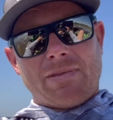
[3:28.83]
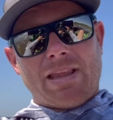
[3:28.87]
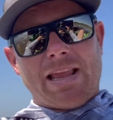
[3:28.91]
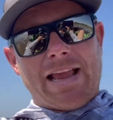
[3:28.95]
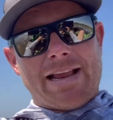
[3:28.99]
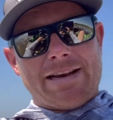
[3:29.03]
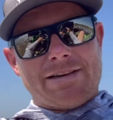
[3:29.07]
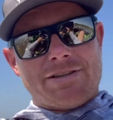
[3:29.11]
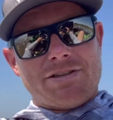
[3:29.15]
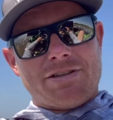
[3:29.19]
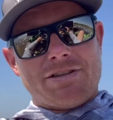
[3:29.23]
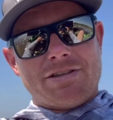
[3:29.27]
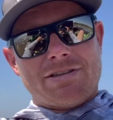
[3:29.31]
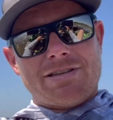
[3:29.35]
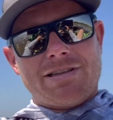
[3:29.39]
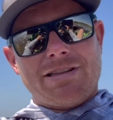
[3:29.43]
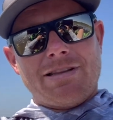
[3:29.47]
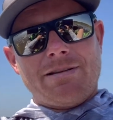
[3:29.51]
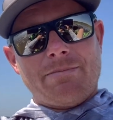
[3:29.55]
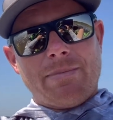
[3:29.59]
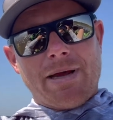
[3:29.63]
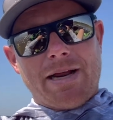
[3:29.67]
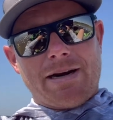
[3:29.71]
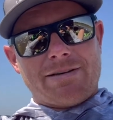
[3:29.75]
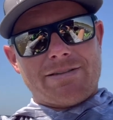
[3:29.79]
and just in
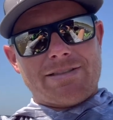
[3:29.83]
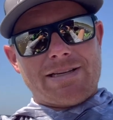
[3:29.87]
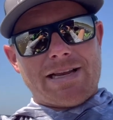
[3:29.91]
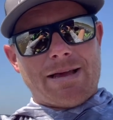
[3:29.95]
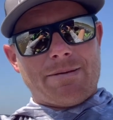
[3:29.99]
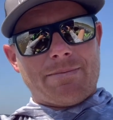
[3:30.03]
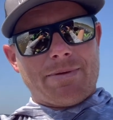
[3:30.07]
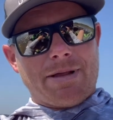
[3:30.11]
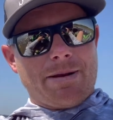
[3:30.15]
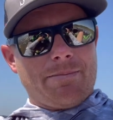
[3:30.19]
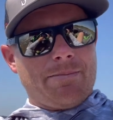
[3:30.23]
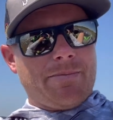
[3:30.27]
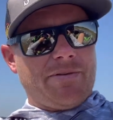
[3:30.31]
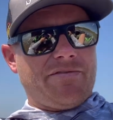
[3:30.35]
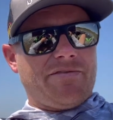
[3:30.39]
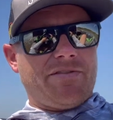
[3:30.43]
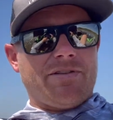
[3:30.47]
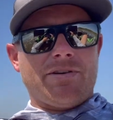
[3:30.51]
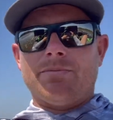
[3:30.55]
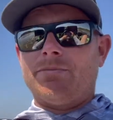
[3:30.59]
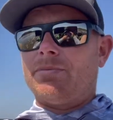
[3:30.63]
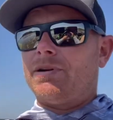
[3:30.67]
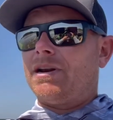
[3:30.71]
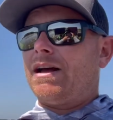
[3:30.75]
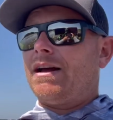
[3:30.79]
the amount of time that I've been
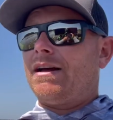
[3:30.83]
filming,